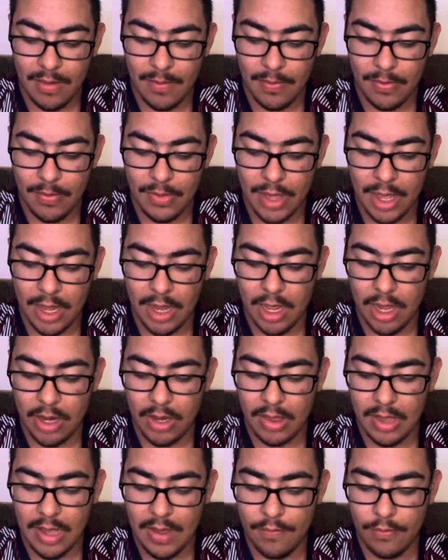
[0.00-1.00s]
taking on the
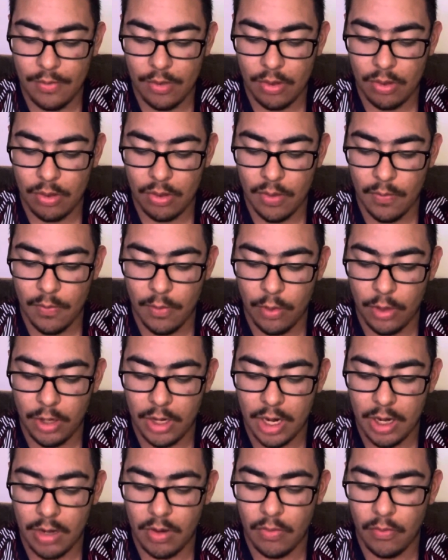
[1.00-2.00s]
San Francisco
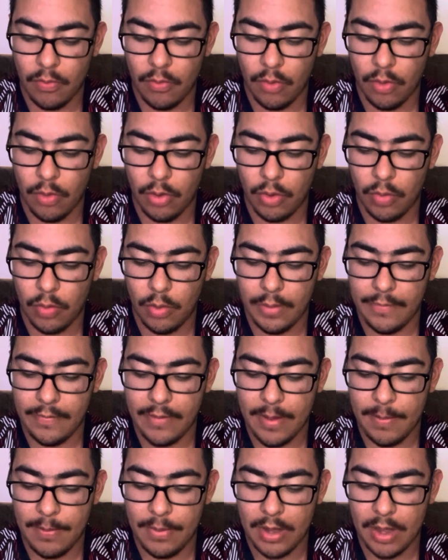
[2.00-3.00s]
49ers,
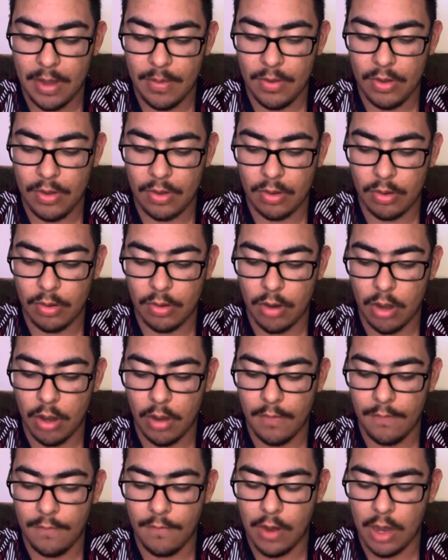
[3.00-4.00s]
4:25 p.m. Eastern
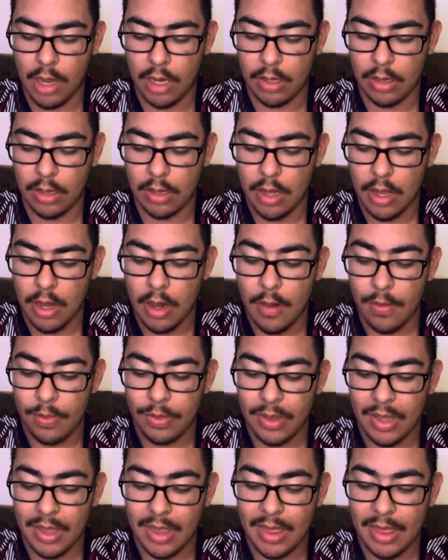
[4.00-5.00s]
on Fox.
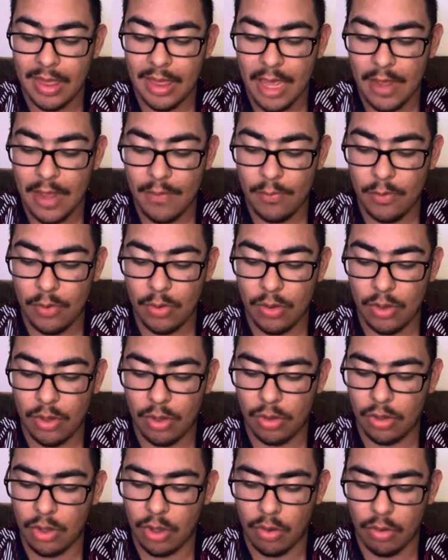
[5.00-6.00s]
San
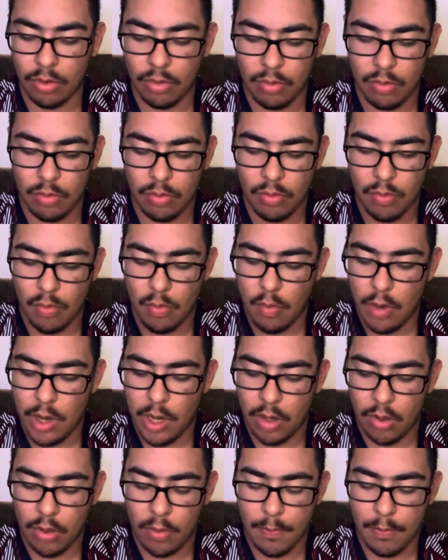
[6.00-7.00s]
Francisco,
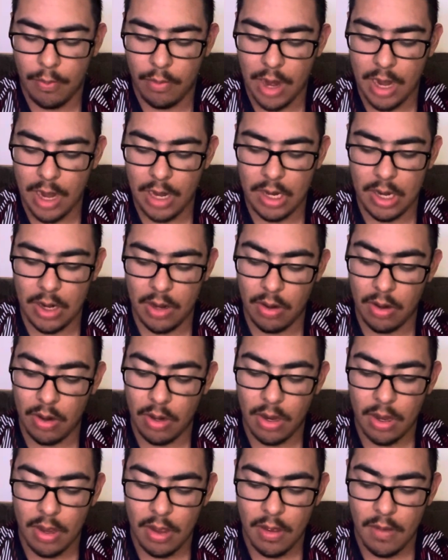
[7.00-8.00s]
weird spread here,
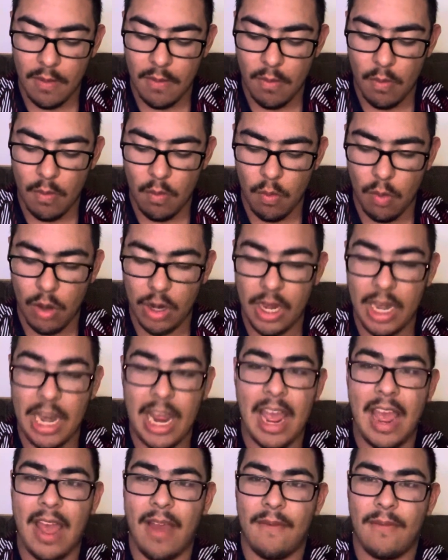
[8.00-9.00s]

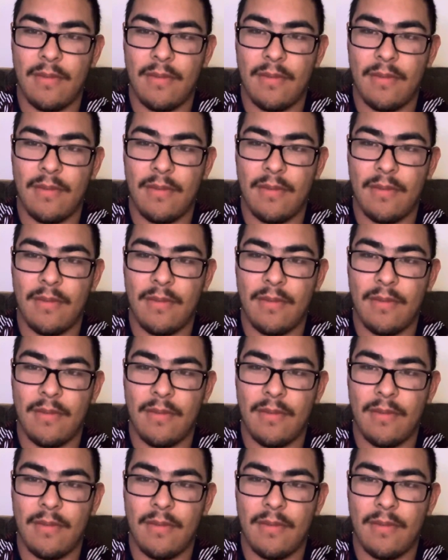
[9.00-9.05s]
1.5.